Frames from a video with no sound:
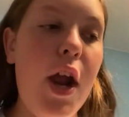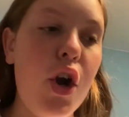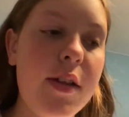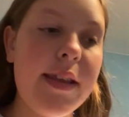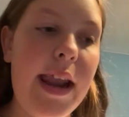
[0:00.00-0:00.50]

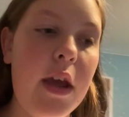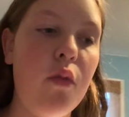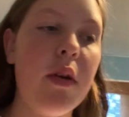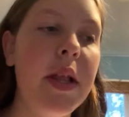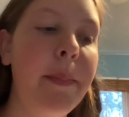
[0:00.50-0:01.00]
heard it's
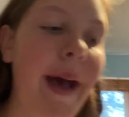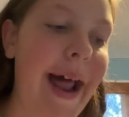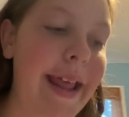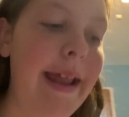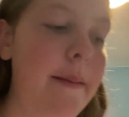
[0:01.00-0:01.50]
getting really
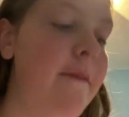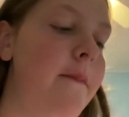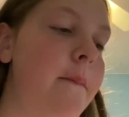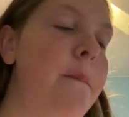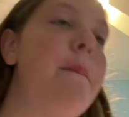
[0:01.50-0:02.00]
bad in
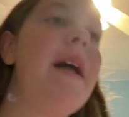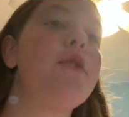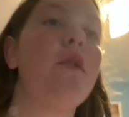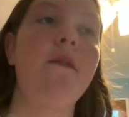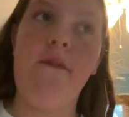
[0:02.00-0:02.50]

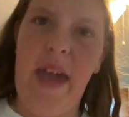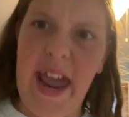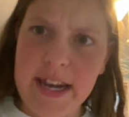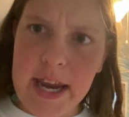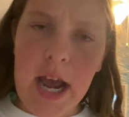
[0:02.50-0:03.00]

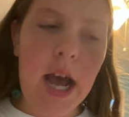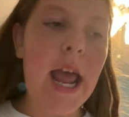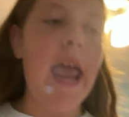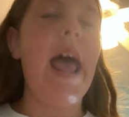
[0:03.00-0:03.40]
Pennsylvania